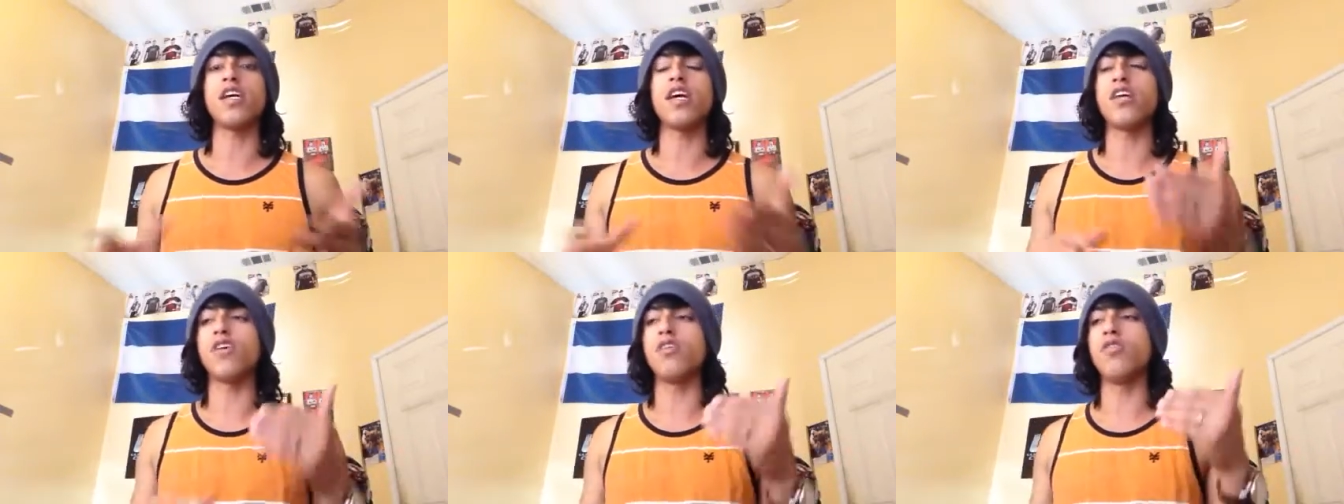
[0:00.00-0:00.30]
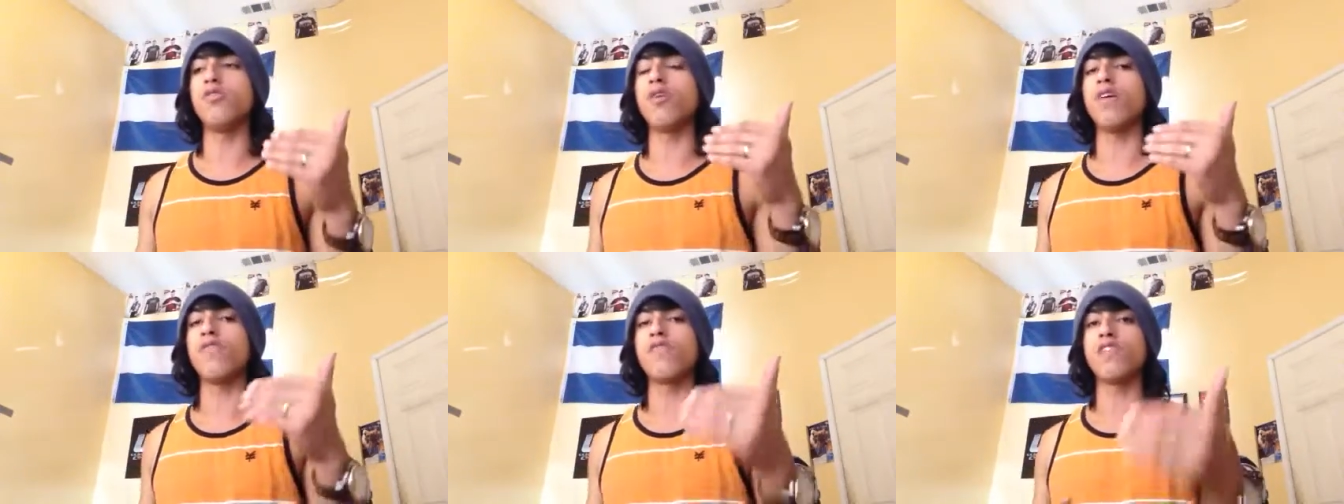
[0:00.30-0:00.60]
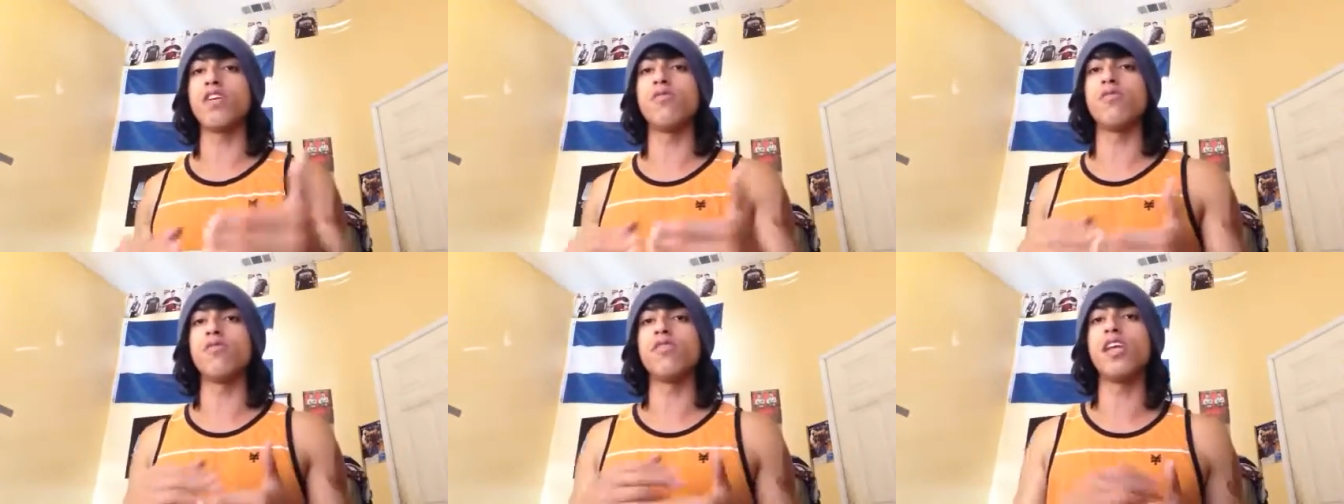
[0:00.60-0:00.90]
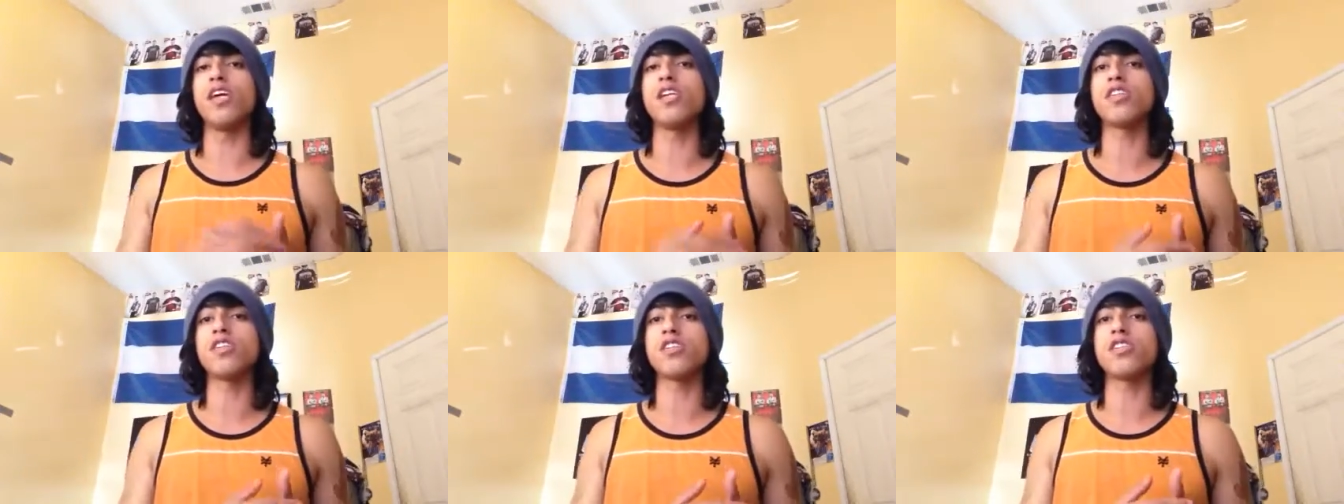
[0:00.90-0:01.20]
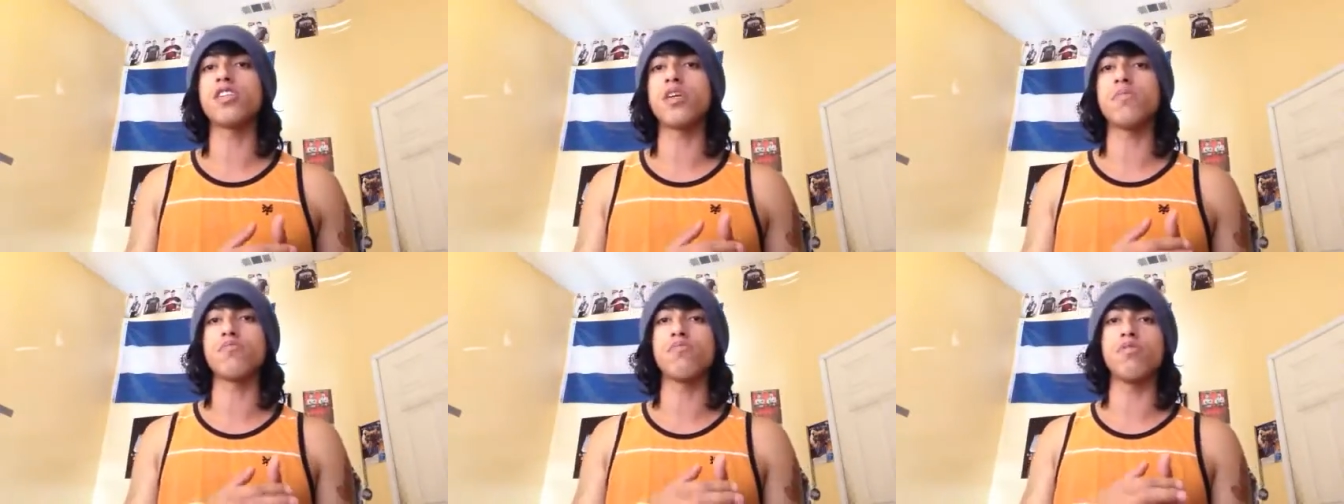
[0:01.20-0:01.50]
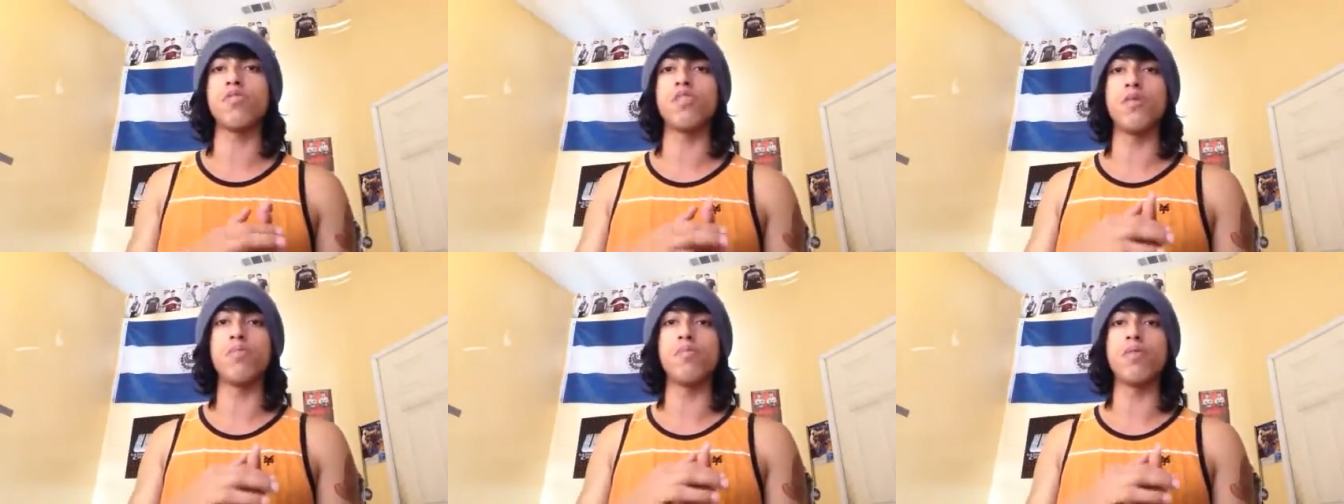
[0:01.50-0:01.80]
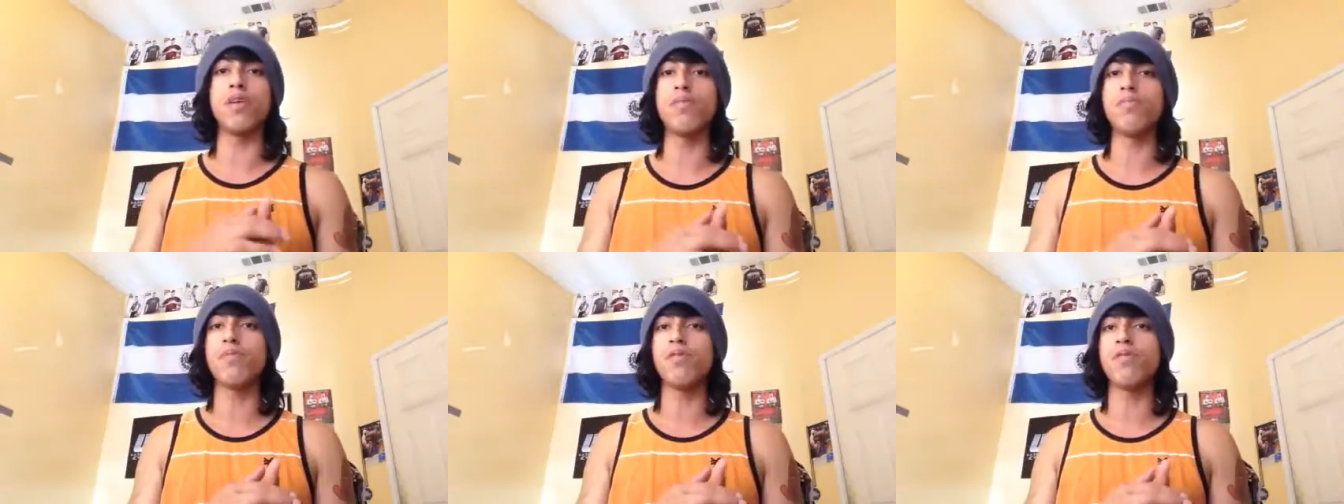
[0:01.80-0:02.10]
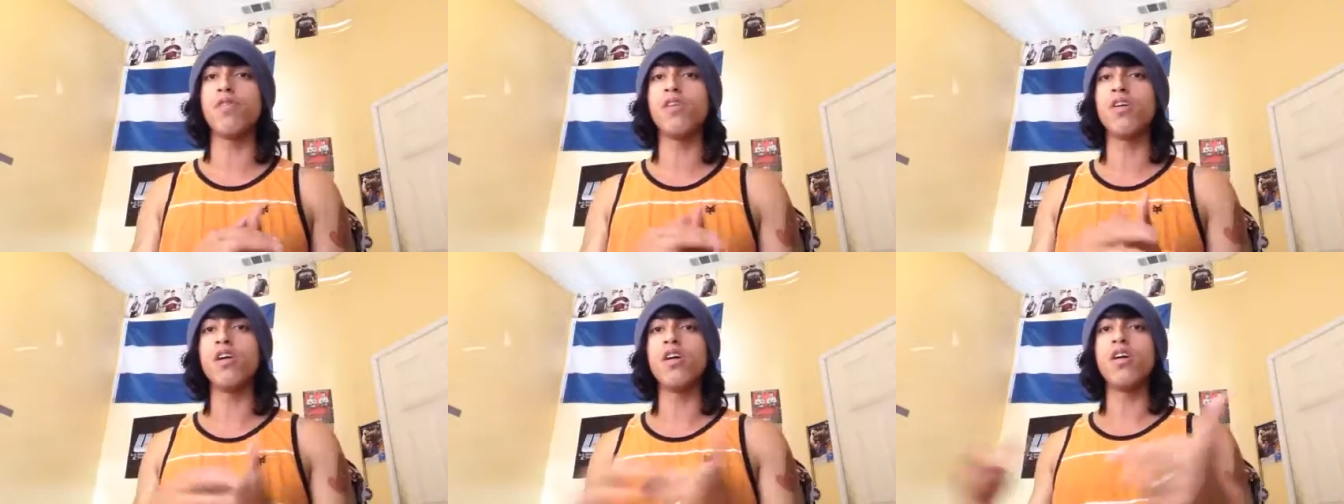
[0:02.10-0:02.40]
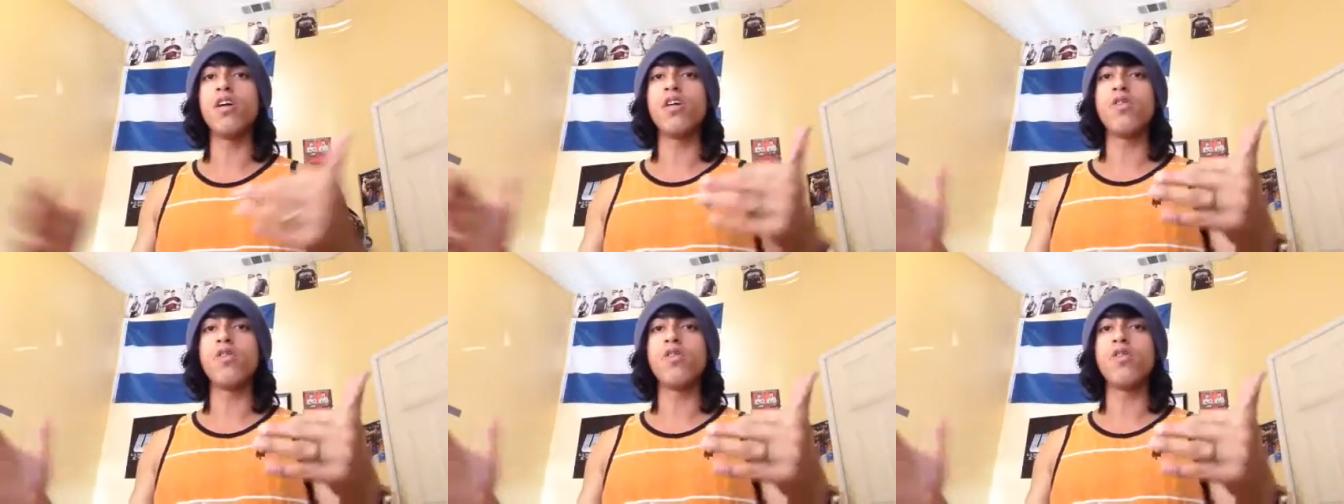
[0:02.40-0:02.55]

that you have good relationships with your people,